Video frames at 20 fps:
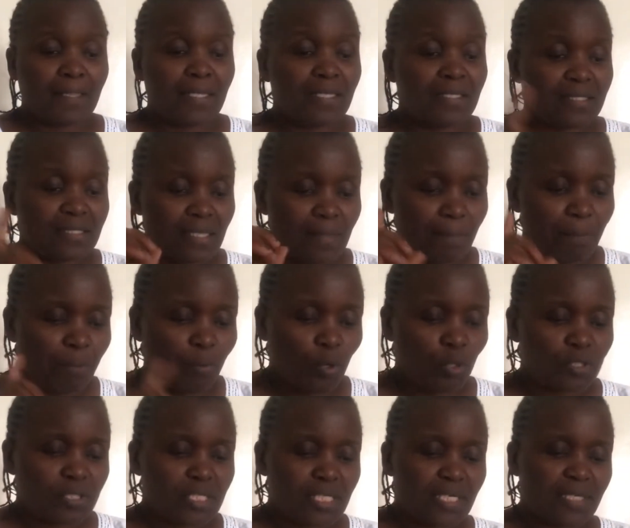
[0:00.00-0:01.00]
is
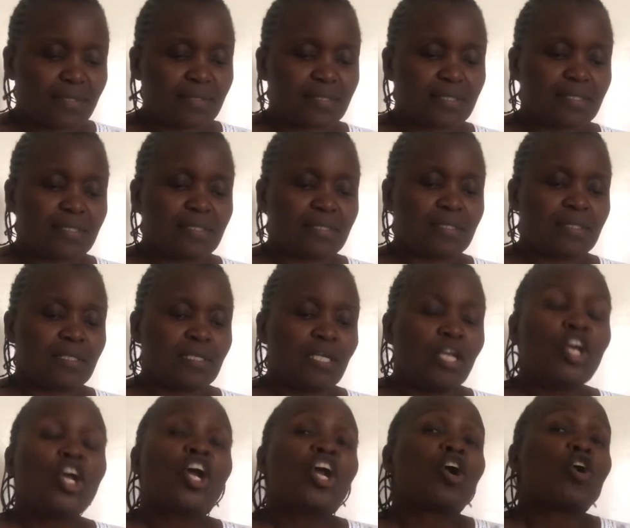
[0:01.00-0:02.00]
important.
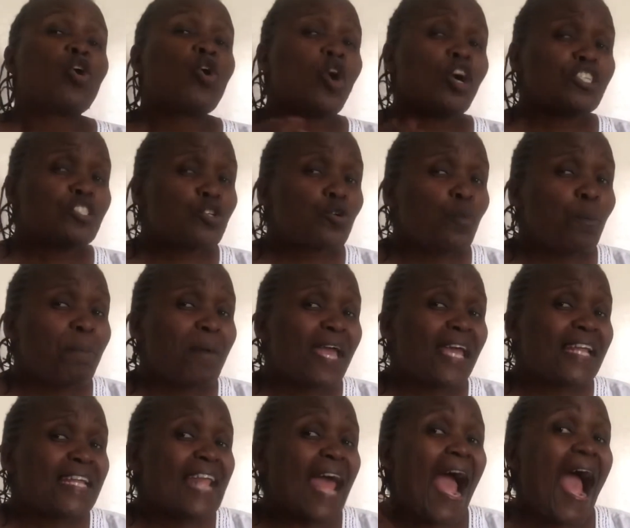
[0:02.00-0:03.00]
Go to
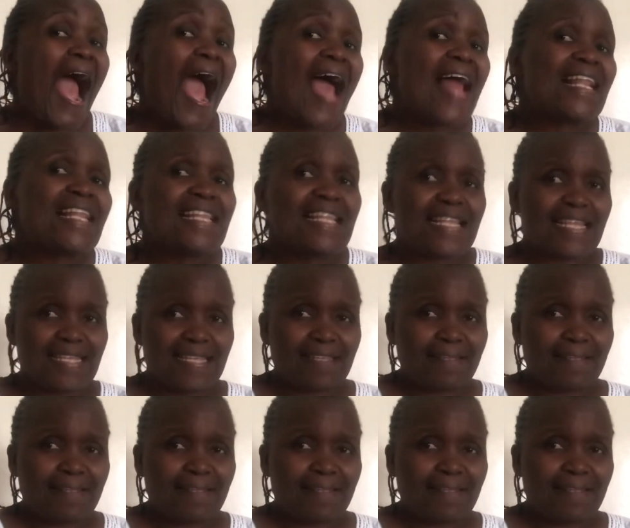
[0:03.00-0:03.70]
bed early.